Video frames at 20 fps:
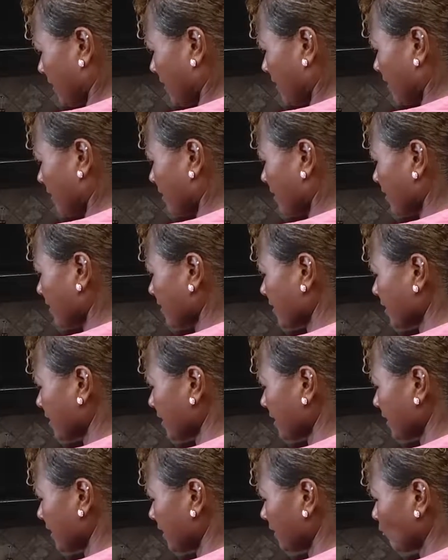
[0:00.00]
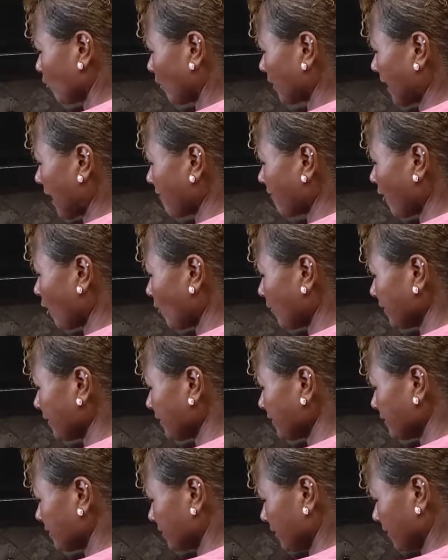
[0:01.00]
And then what I've
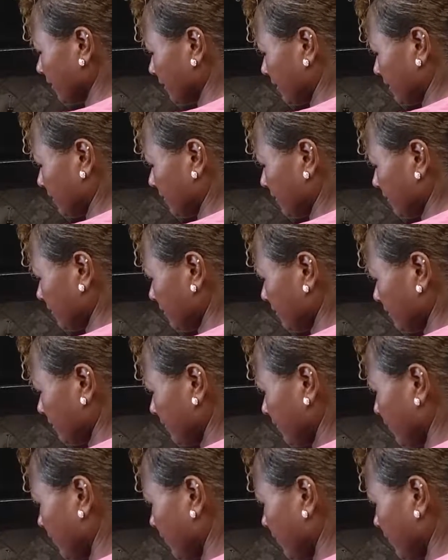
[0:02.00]
already done